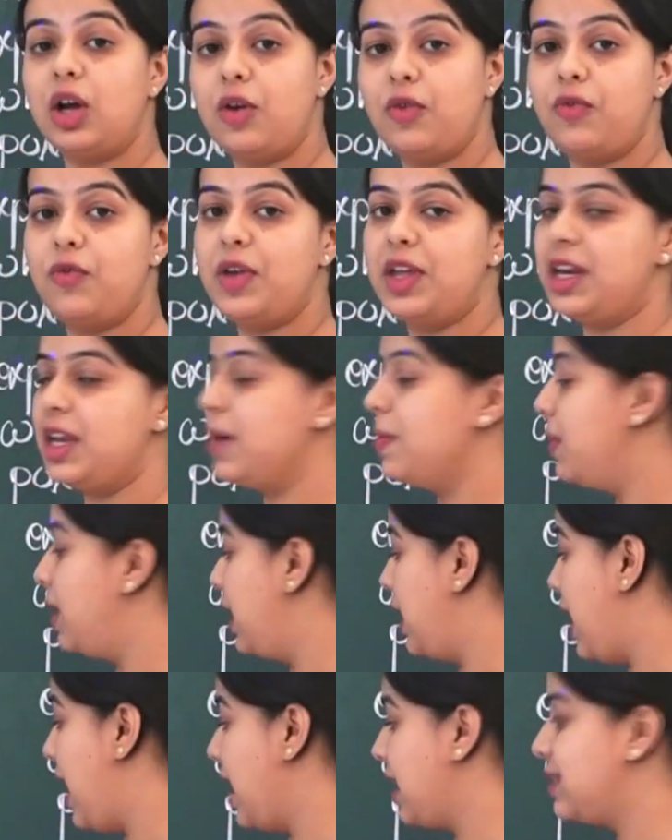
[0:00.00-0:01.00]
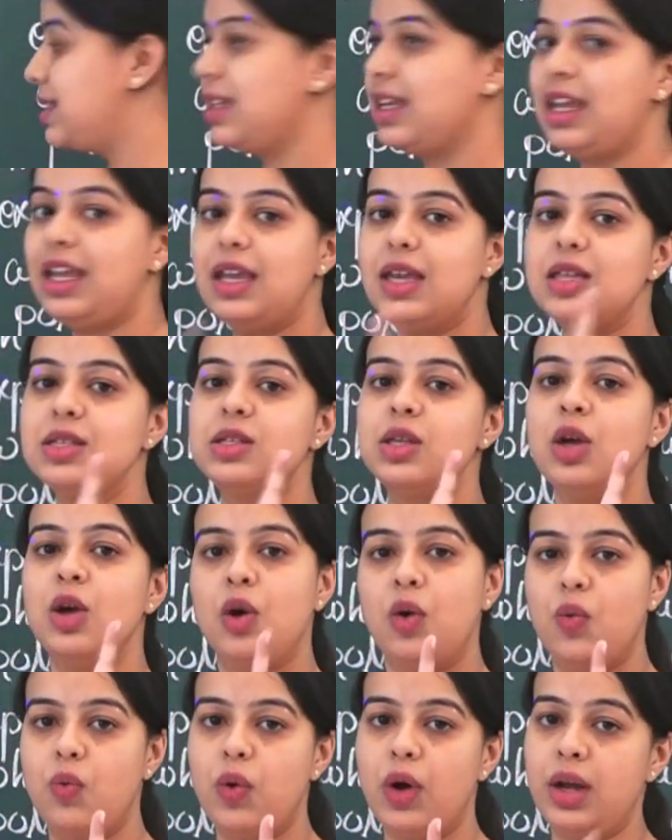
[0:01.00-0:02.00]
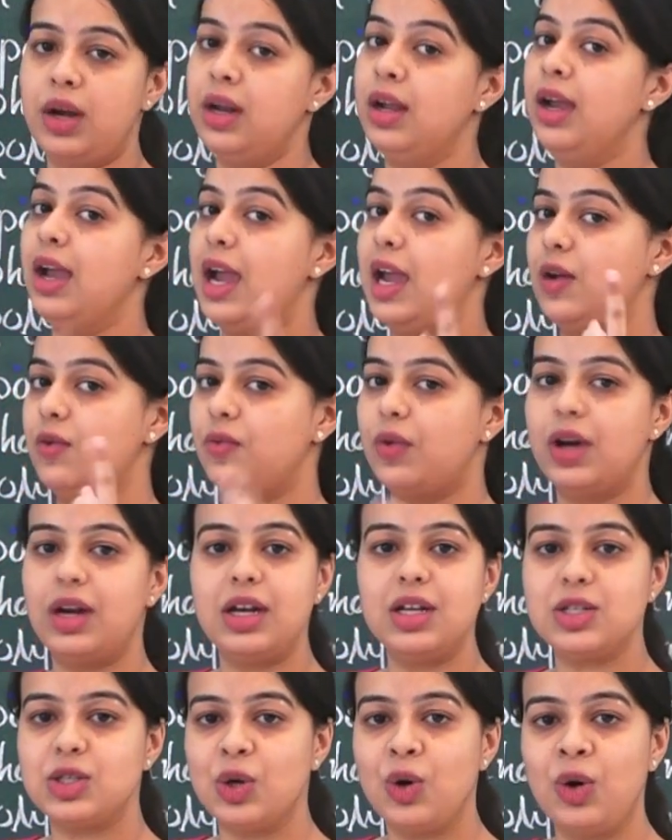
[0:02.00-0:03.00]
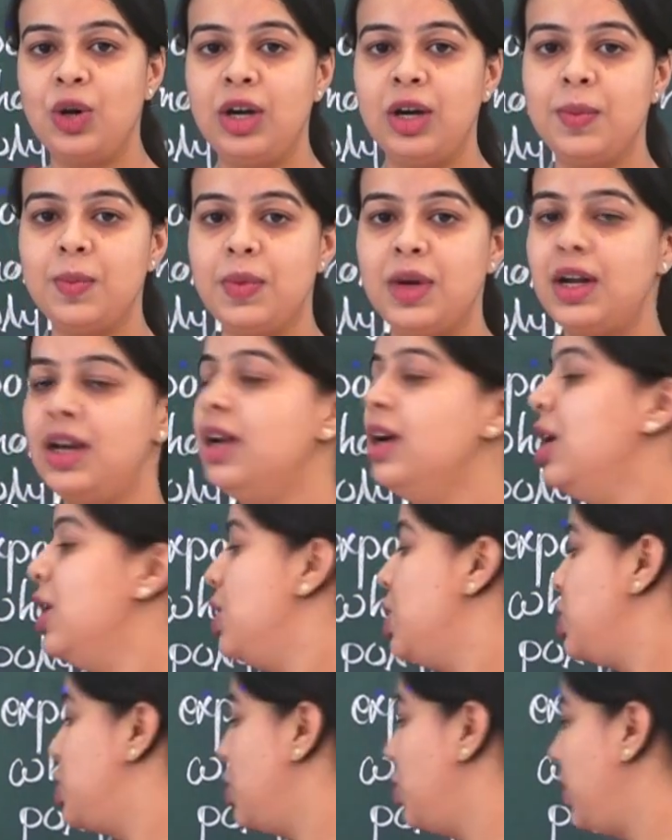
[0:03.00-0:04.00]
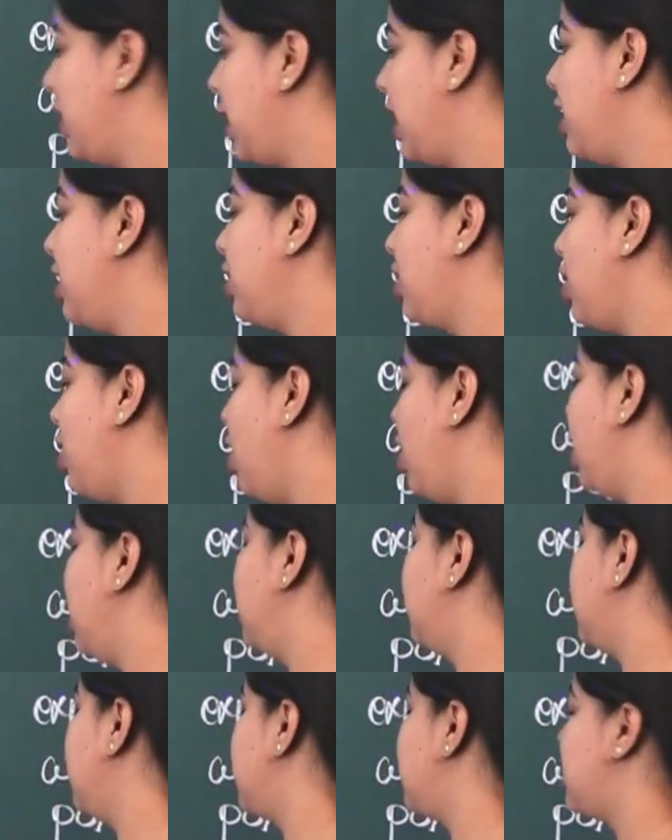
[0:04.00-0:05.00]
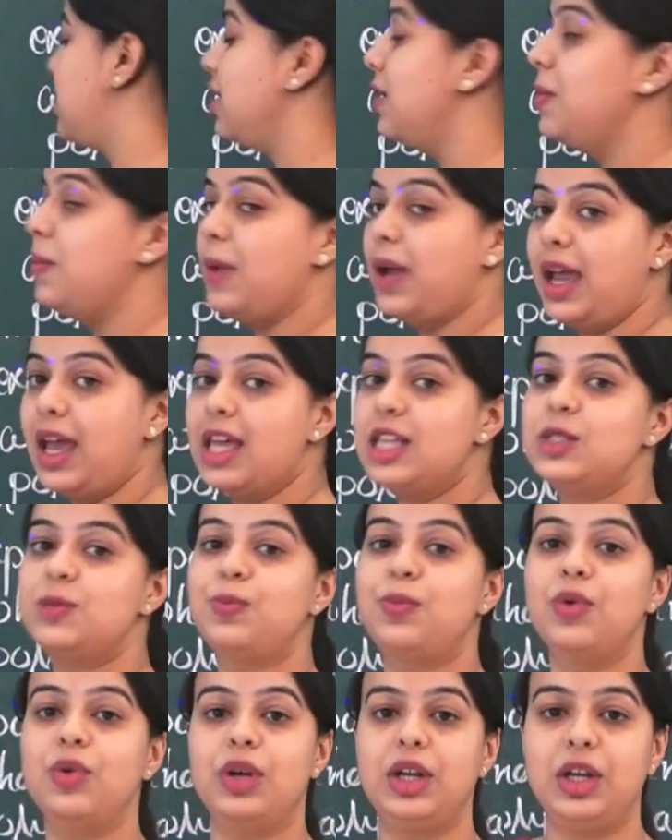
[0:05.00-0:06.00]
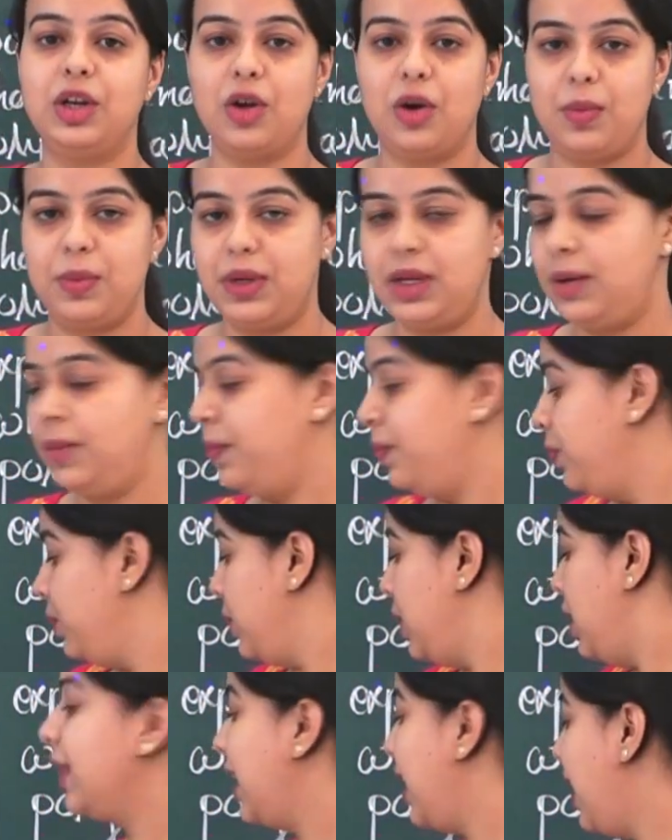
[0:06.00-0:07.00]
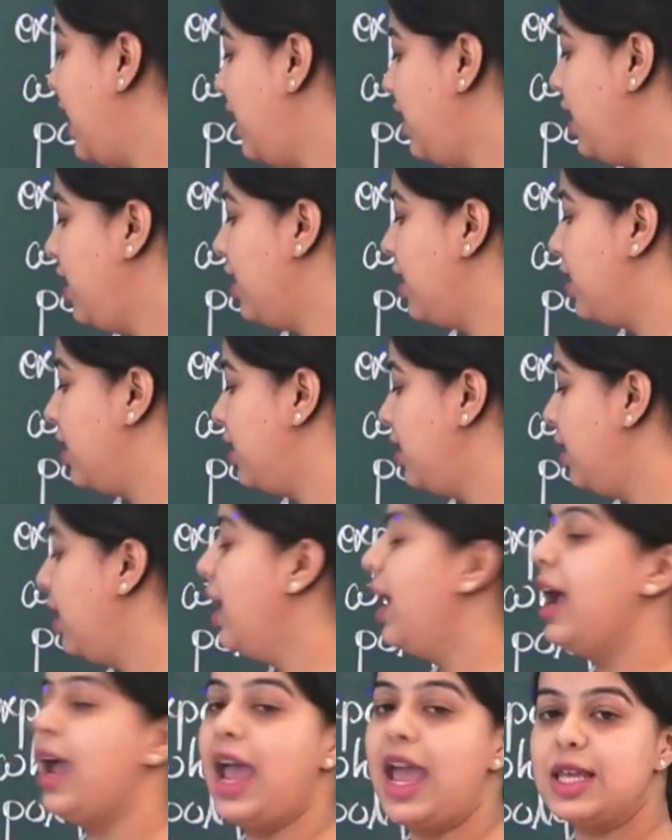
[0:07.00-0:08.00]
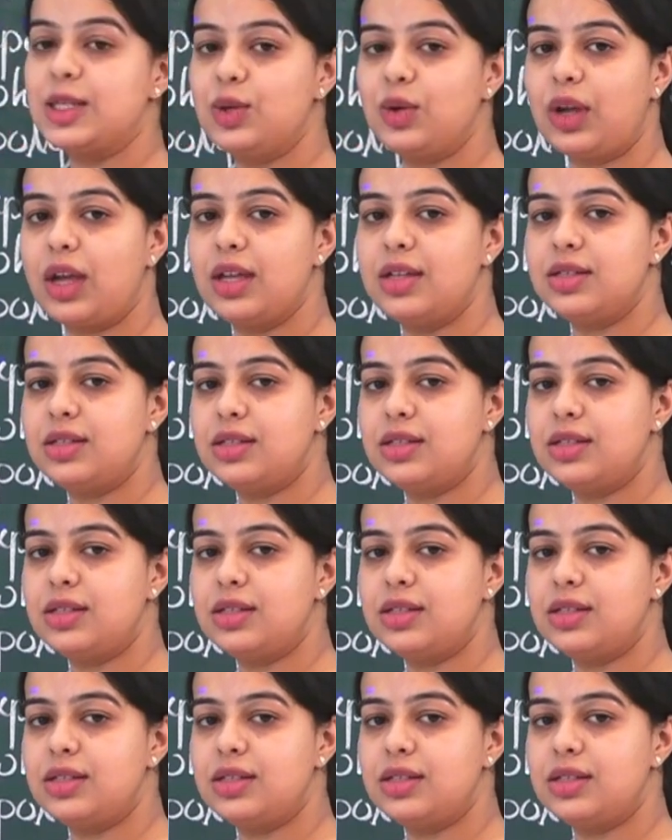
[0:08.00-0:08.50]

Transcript: of variable x is 1 and 1 is whole number. So we can call this term as polynomial. And here as you can